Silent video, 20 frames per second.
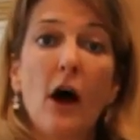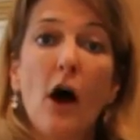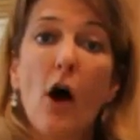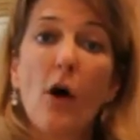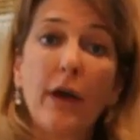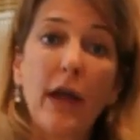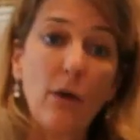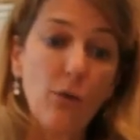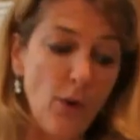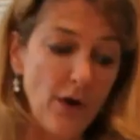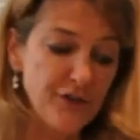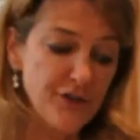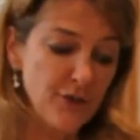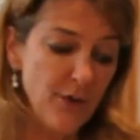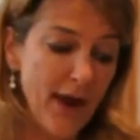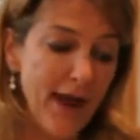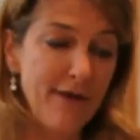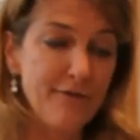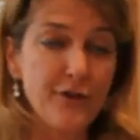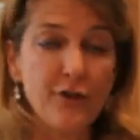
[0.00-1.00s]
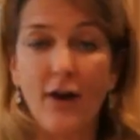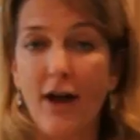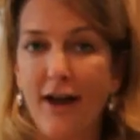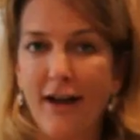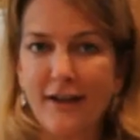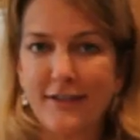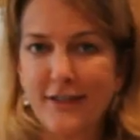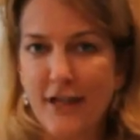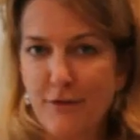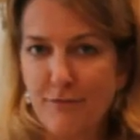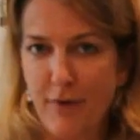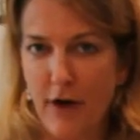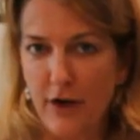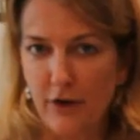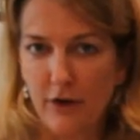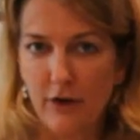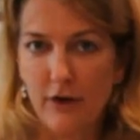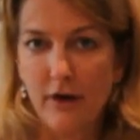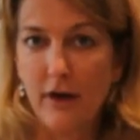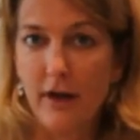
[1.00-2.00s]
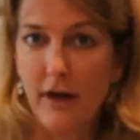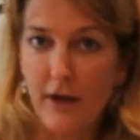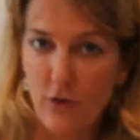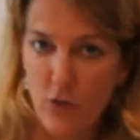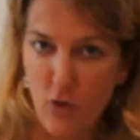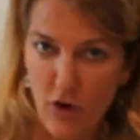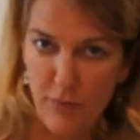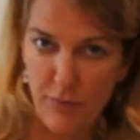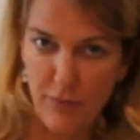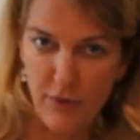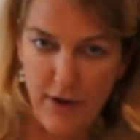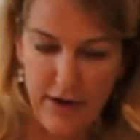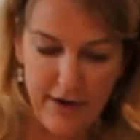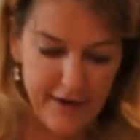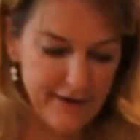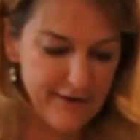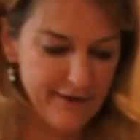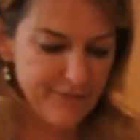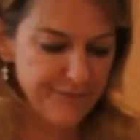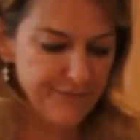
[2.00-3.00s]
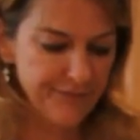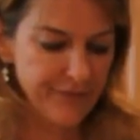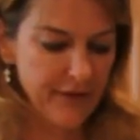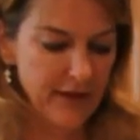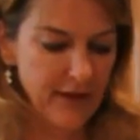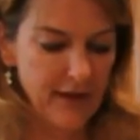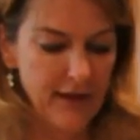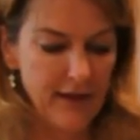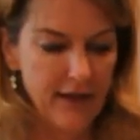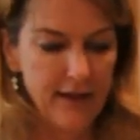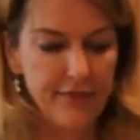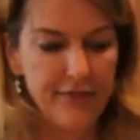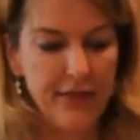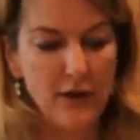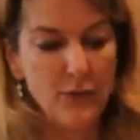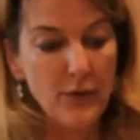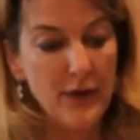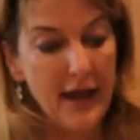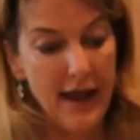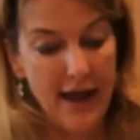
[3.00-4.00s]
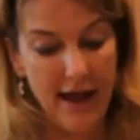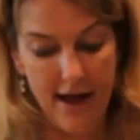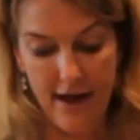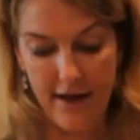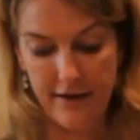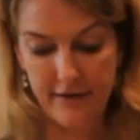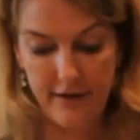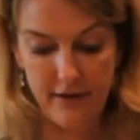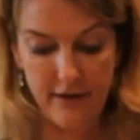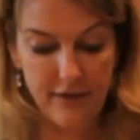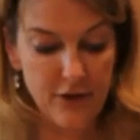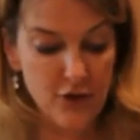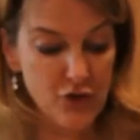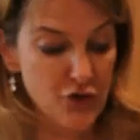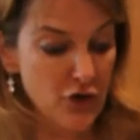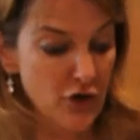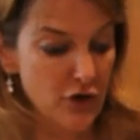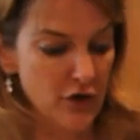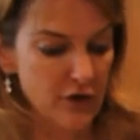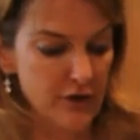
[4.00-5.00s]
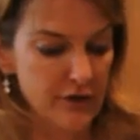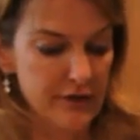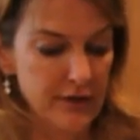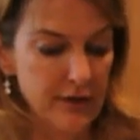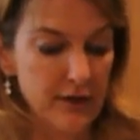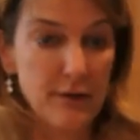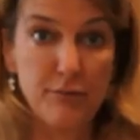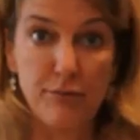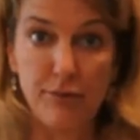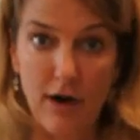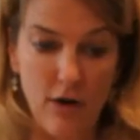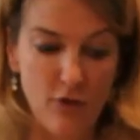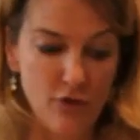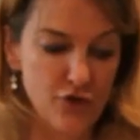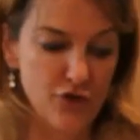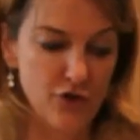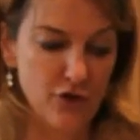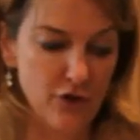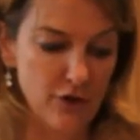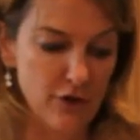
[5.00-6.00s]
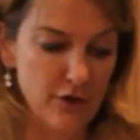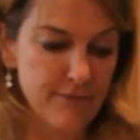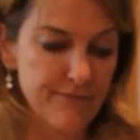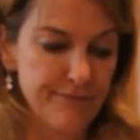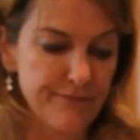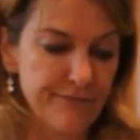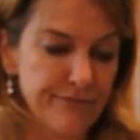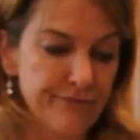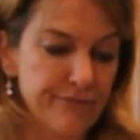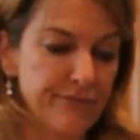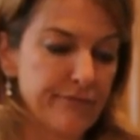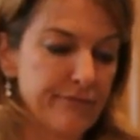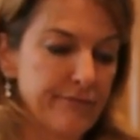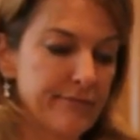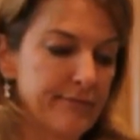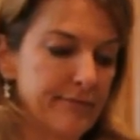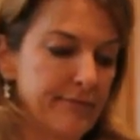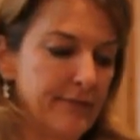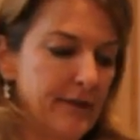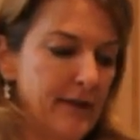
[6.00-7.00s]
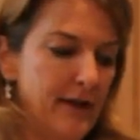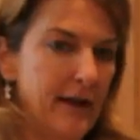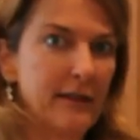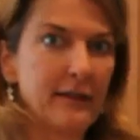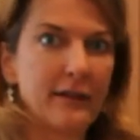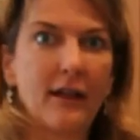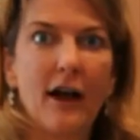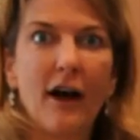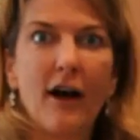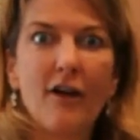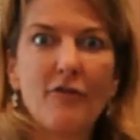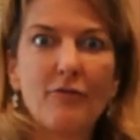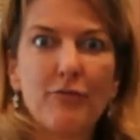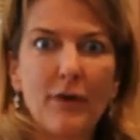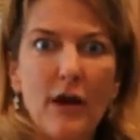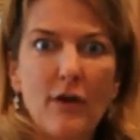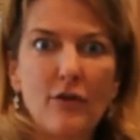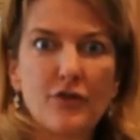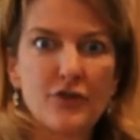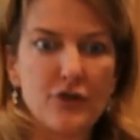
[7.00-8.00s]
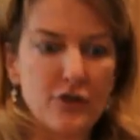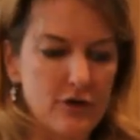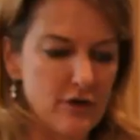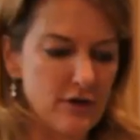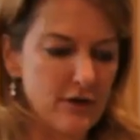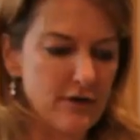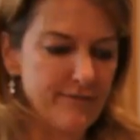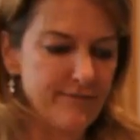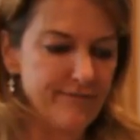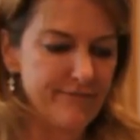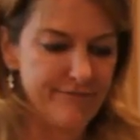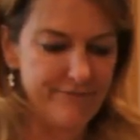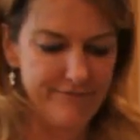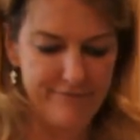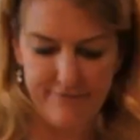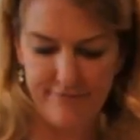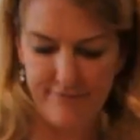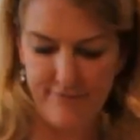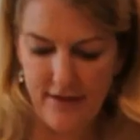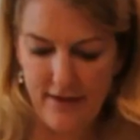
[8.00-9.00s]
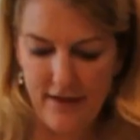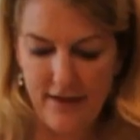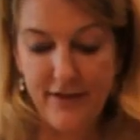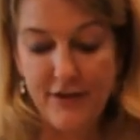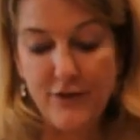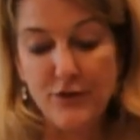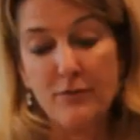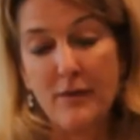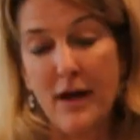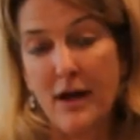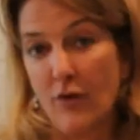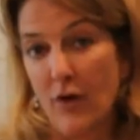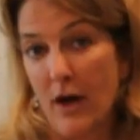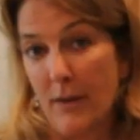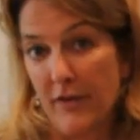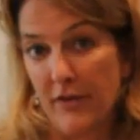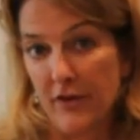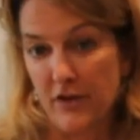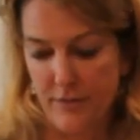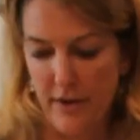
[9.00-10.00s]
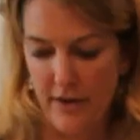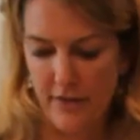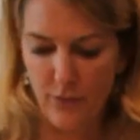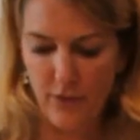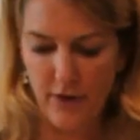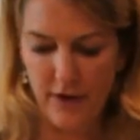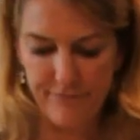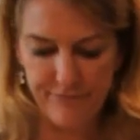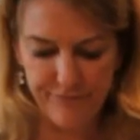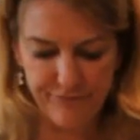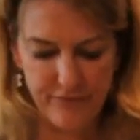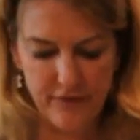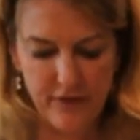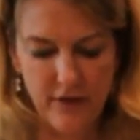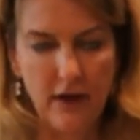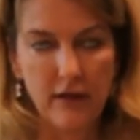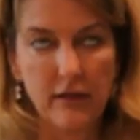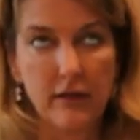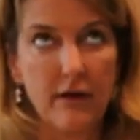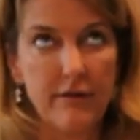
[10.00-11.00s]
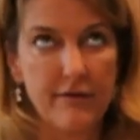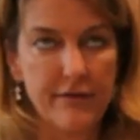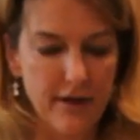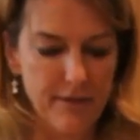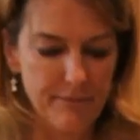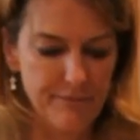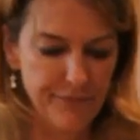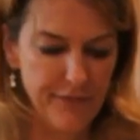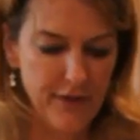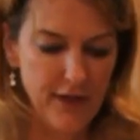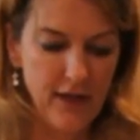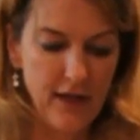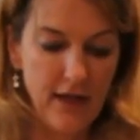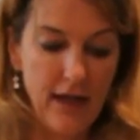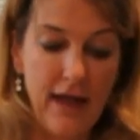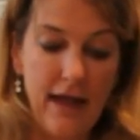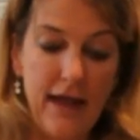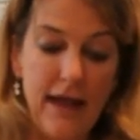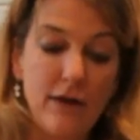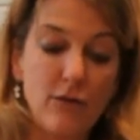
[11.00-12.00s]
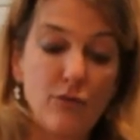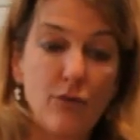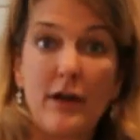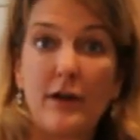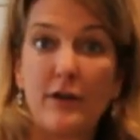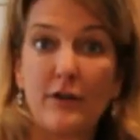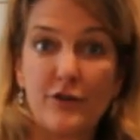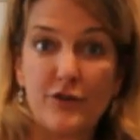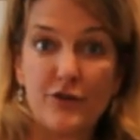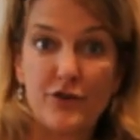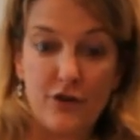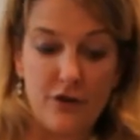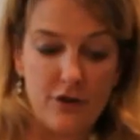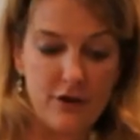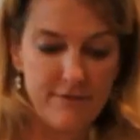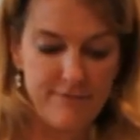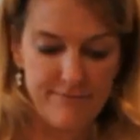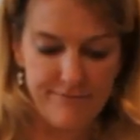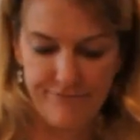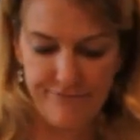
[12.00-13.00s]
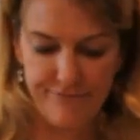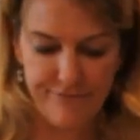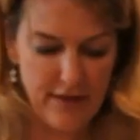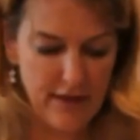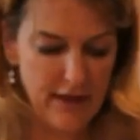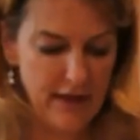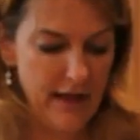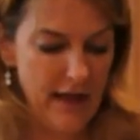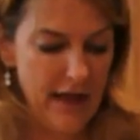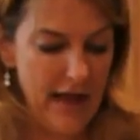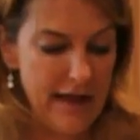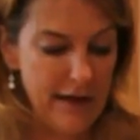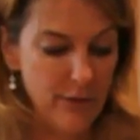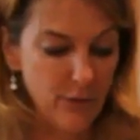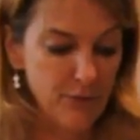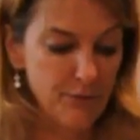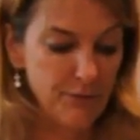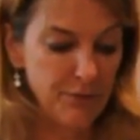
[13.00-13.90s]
Okay, once you have your eggs and butter incorporated, then we add the sugars. Brown sugar. I love brown sugar. These are my grandmother's, by the way. I love them. And regular sugar. And then we'll